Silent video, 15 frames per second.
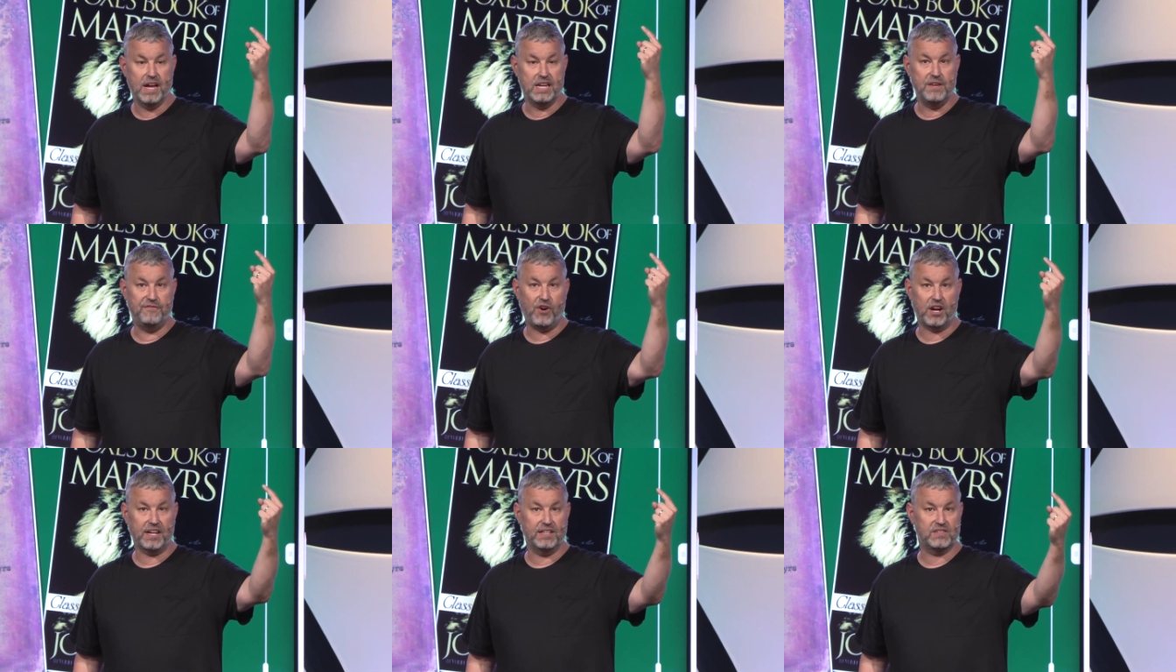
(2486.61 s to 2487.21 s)
And he
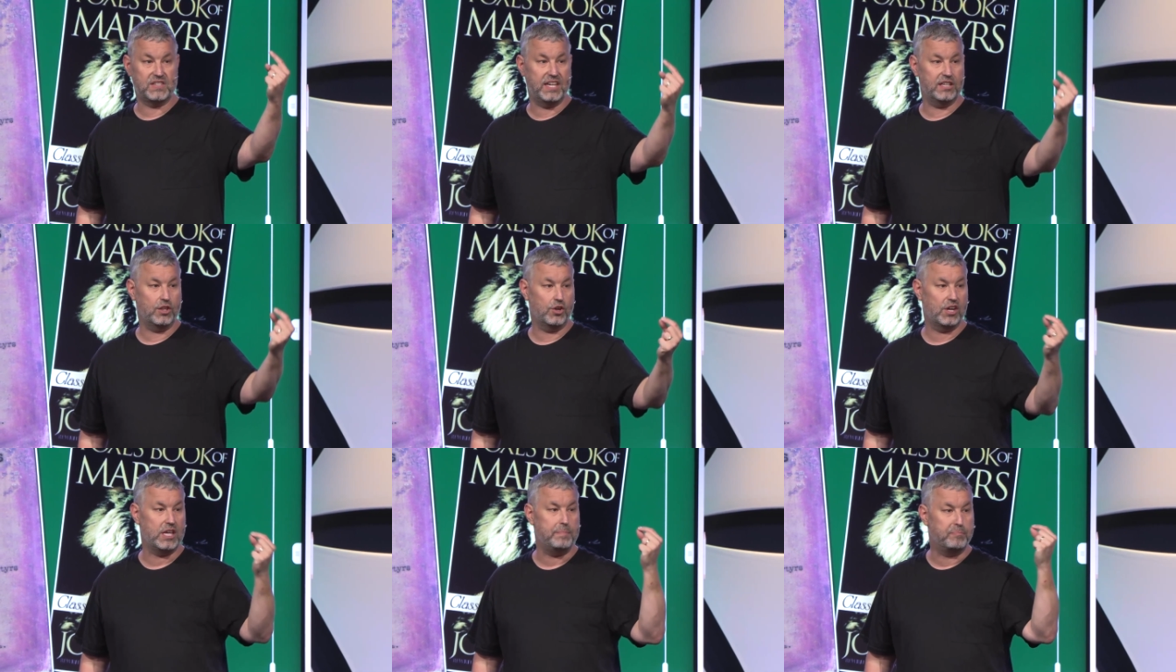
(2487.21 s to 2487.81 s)
fought against
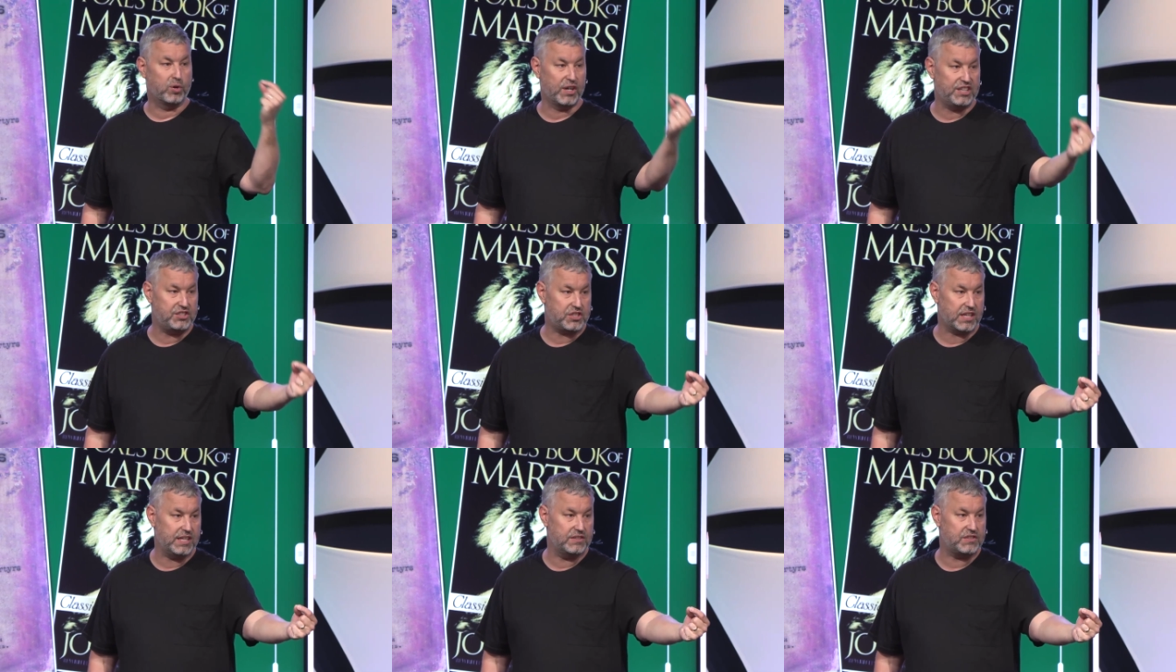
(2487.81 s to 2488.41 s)
Hitler, he
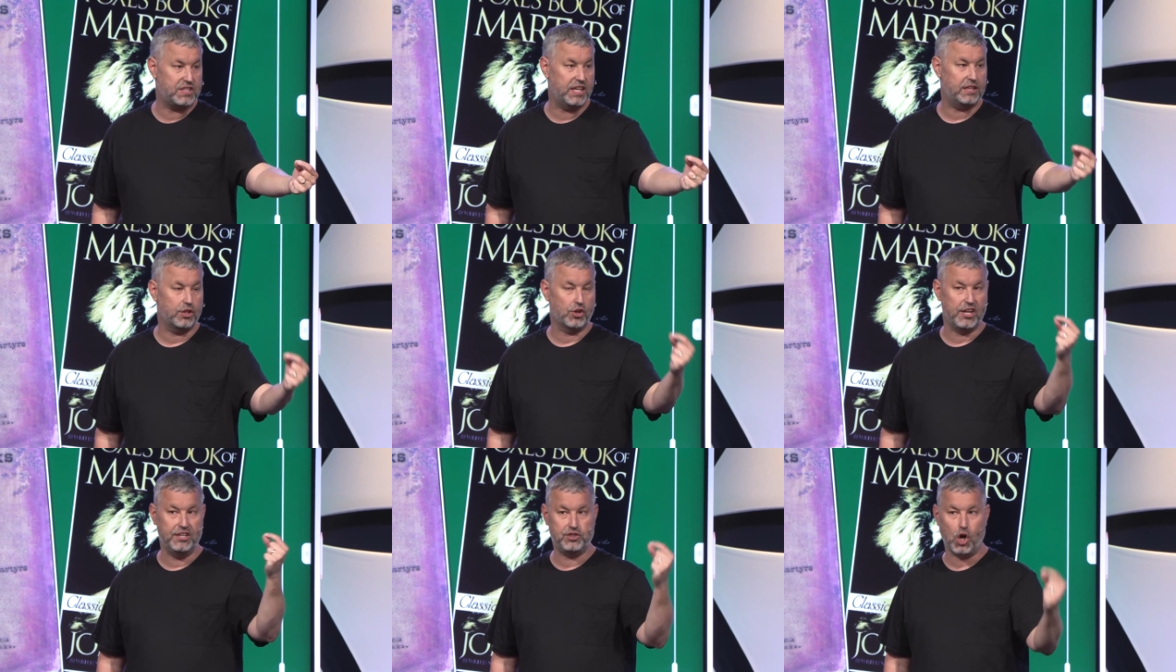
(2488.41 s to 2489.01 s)
preached against
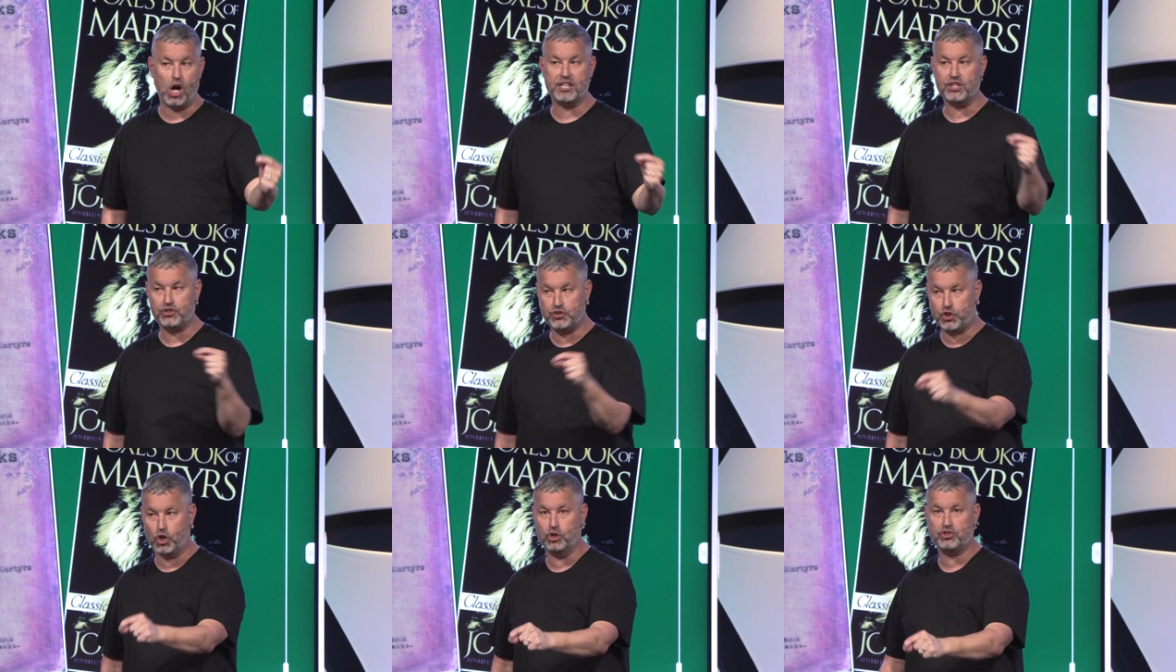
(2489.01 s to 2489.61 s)
Hitler, he taught
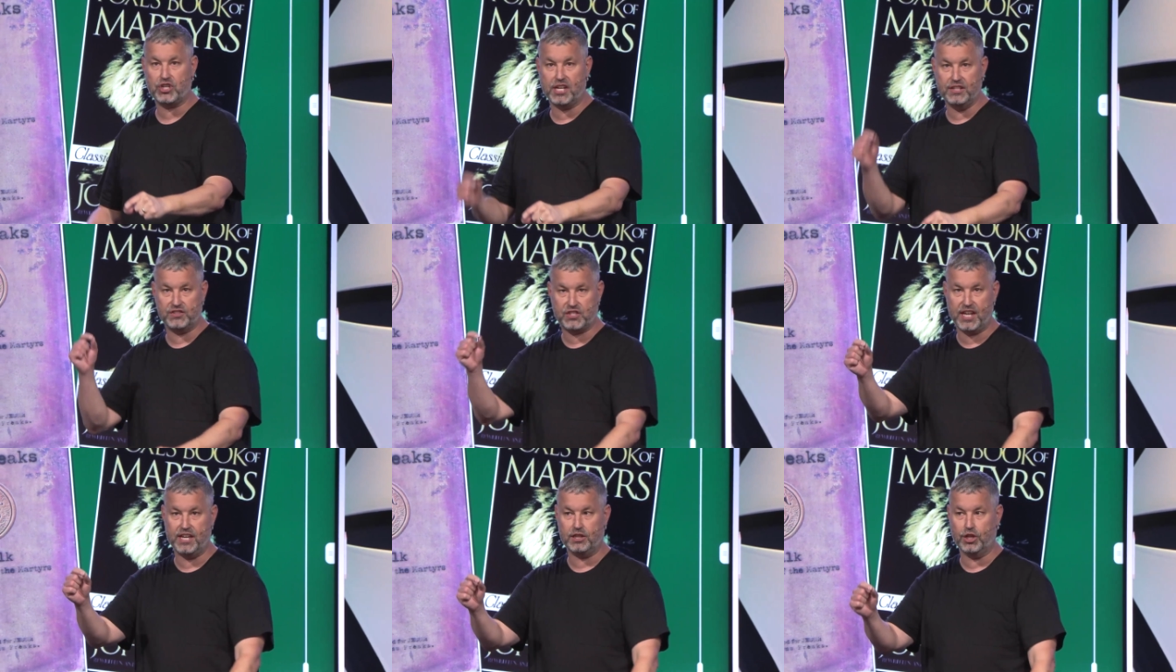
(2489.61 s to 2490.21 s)
his church
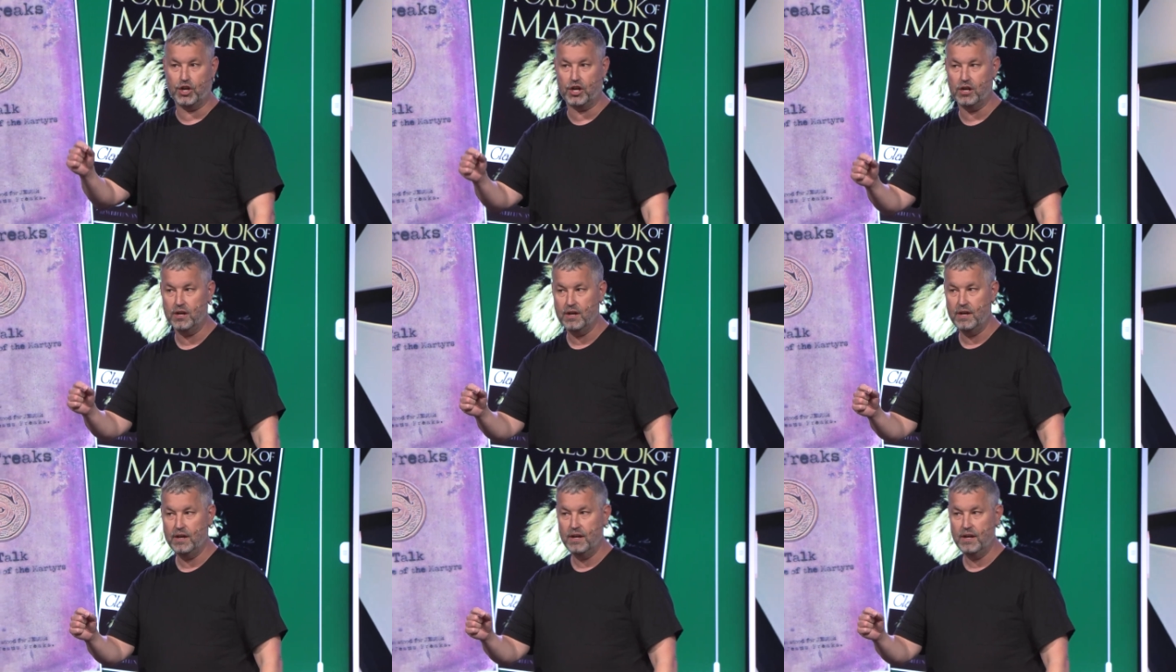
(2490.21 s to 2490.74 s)
against Hitler.